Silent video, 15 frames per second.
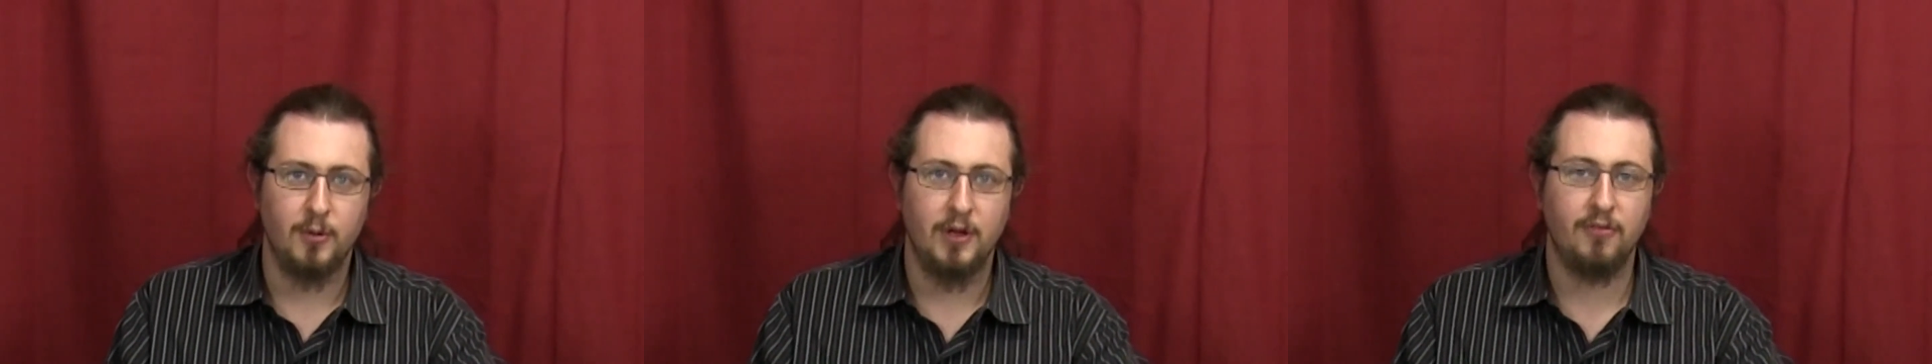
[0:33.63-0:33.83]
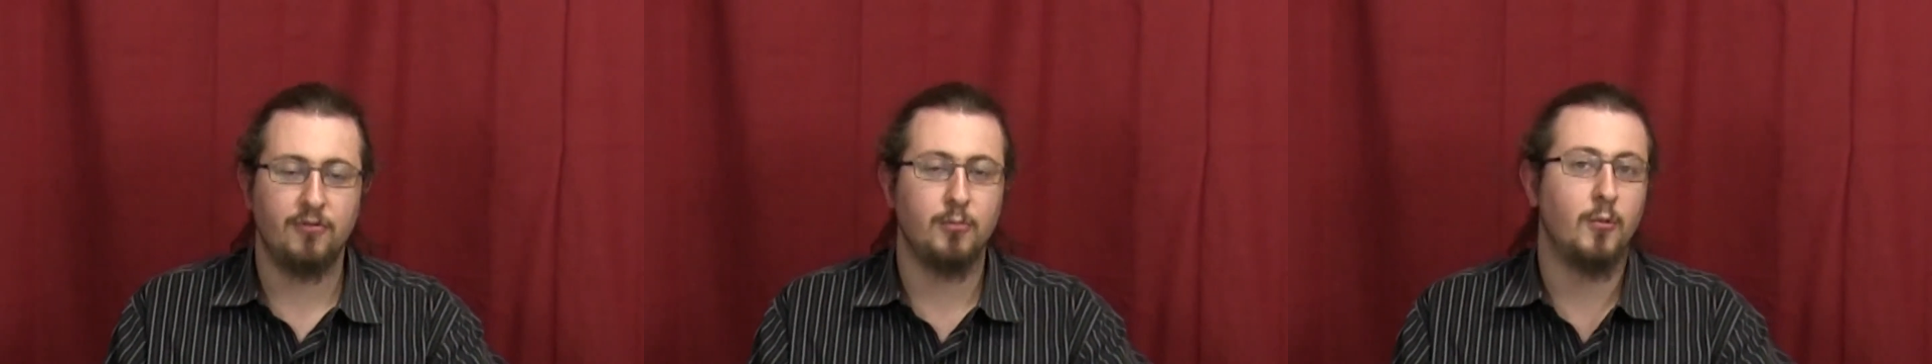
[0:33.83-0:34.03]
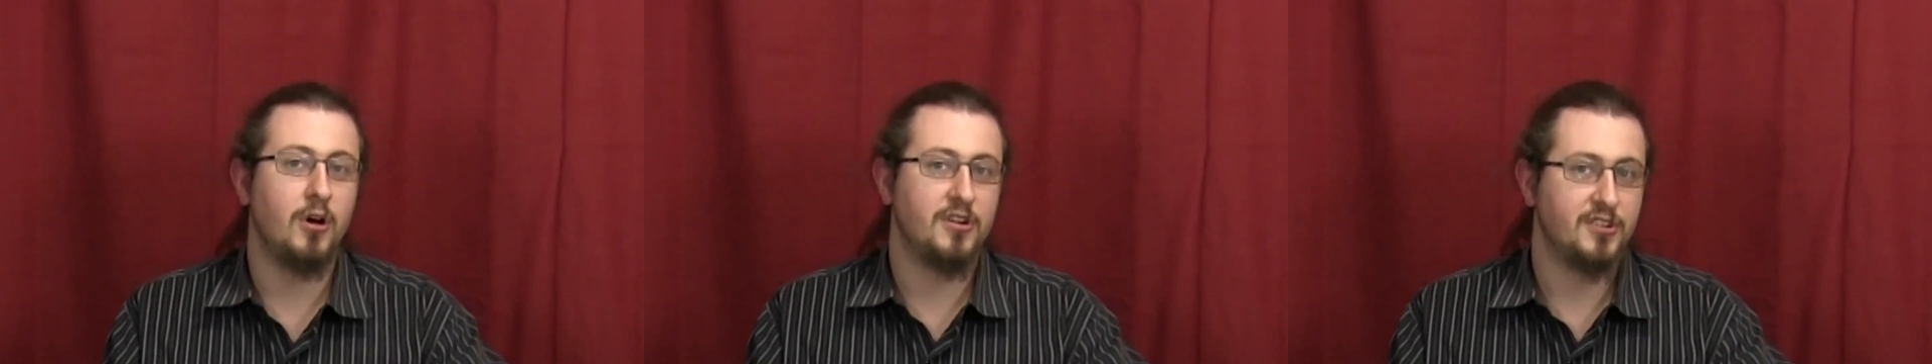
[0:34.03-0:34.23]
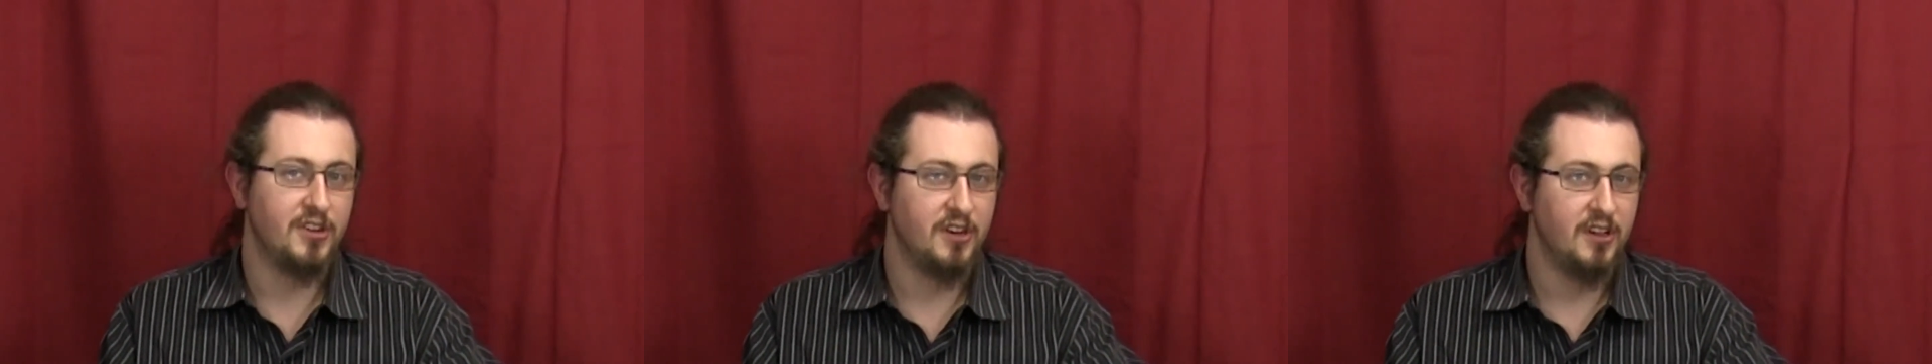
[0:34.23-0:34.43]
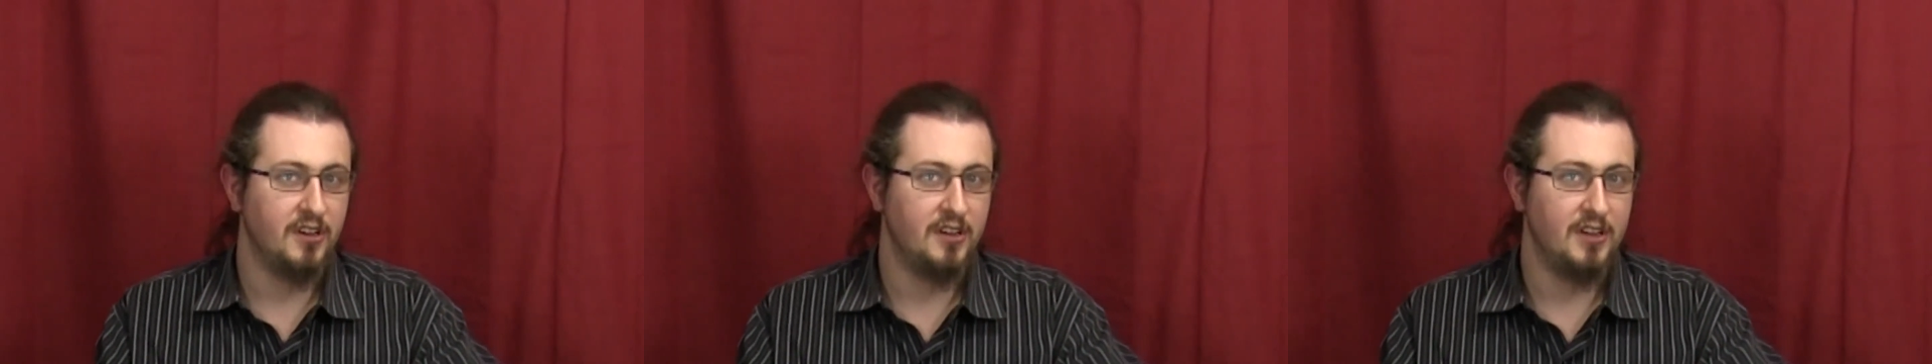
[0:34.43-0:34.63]
the way from
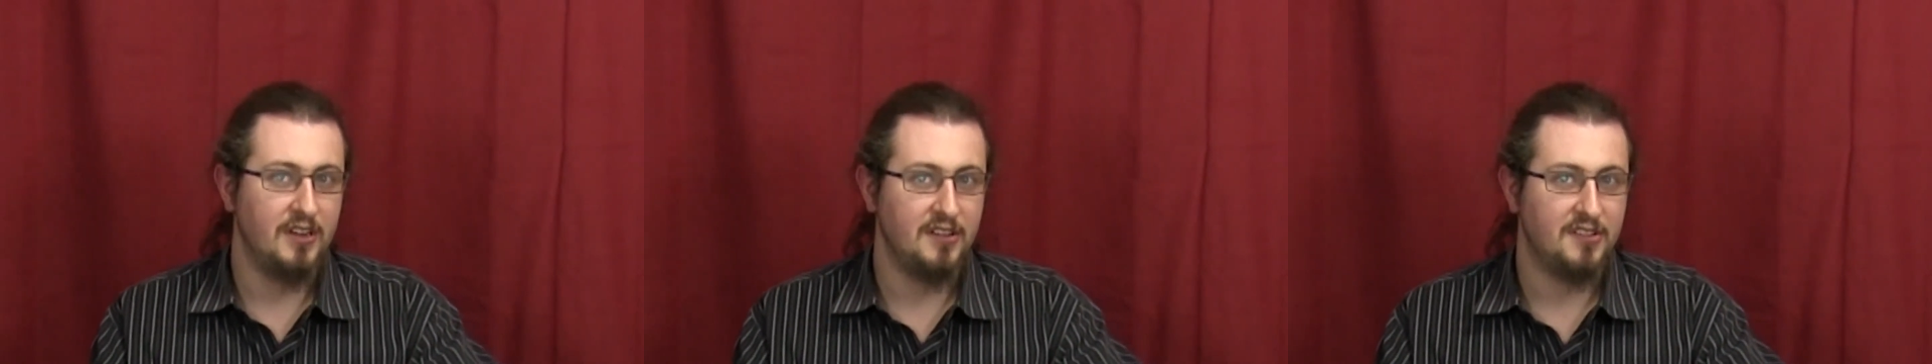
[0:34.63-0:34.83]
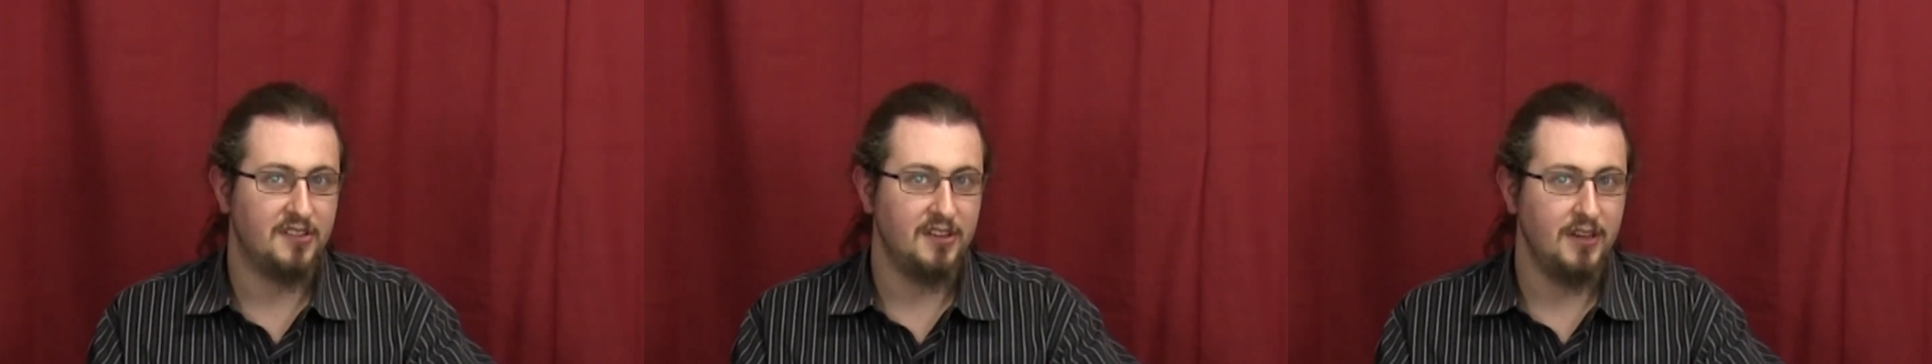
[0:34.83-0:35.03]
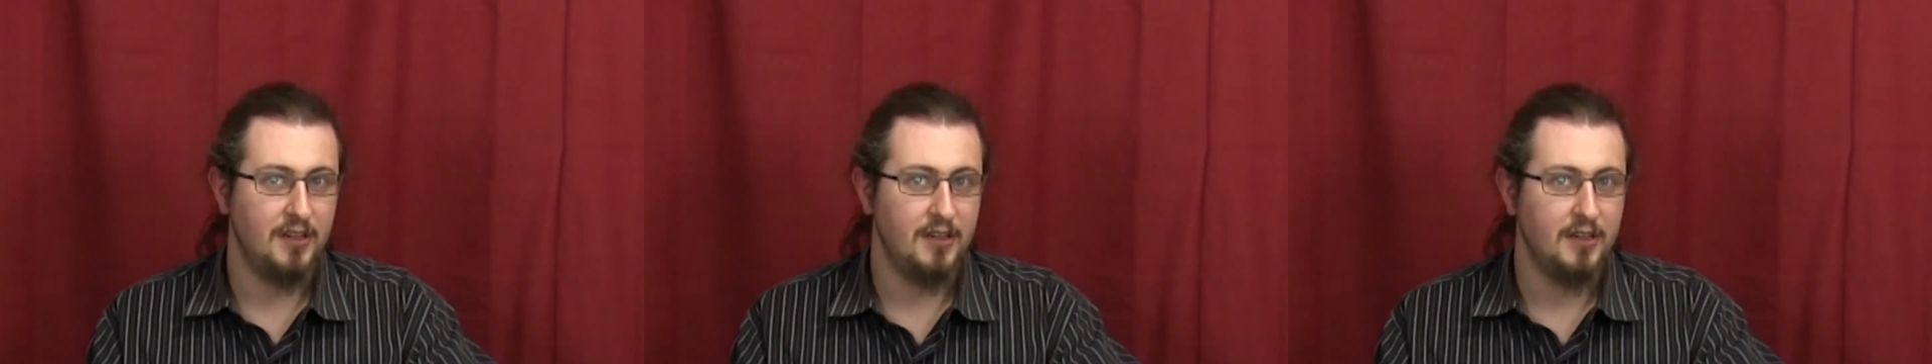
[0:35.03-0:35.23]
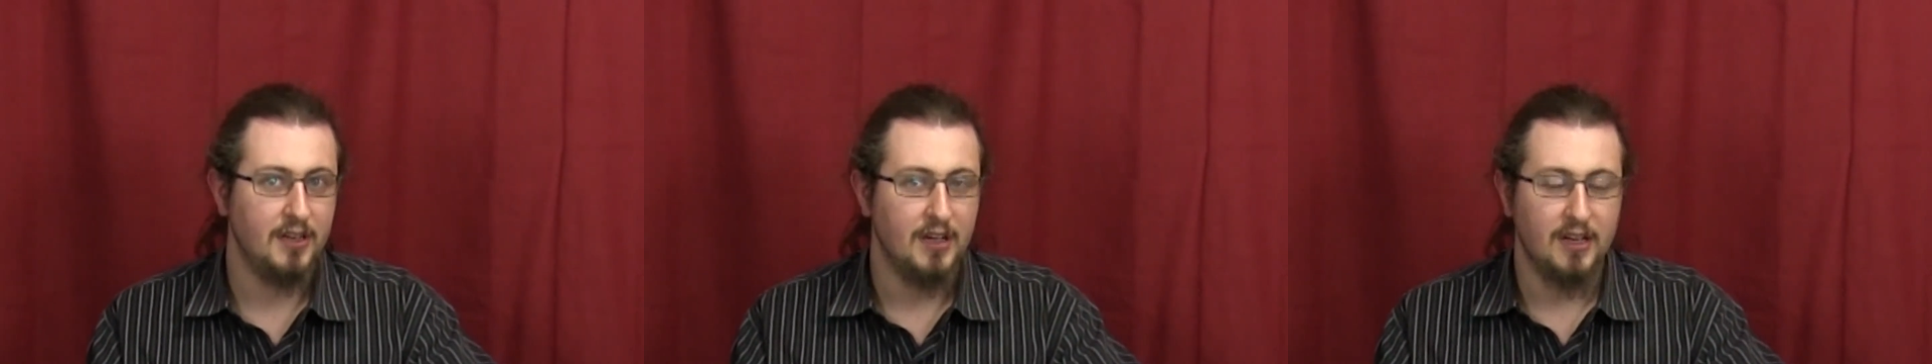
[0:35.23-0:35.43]
Washington, D.C.